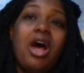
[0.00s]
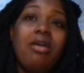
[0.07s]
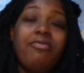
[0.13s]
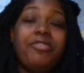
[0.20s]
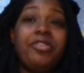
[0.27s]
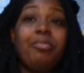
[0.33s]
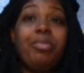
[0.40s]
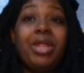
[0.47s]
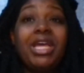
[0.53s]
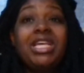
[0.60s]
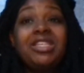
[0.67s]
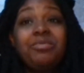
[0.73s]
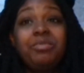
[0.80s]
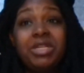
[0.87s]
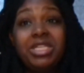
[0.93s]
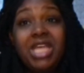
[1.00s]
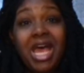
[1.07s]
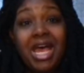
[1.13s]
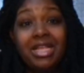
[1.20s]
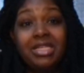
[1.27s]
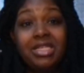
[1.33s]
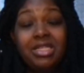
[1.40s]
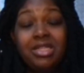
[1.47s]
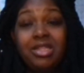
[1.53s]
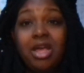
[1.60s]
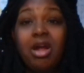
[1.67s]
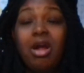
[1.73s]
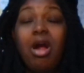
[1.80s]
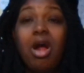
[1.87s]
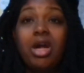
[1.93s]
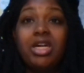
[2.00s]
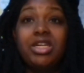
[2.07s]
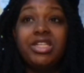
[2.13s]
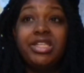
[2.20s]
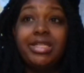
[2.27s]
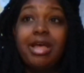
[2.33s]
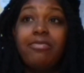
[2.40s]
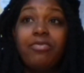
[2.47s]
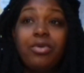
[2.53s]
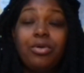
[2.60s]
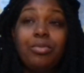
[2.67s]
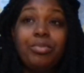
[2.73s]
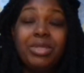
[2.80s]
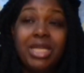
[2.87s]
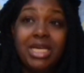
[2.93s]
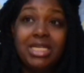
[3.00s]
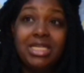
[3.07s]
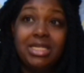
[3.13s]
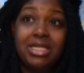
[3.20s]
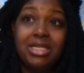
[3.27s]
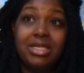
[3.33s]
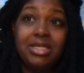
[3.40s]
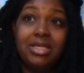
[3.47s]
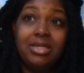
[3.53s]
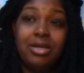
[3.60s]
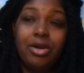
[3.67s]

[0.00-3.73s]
For the placement test, there are several places,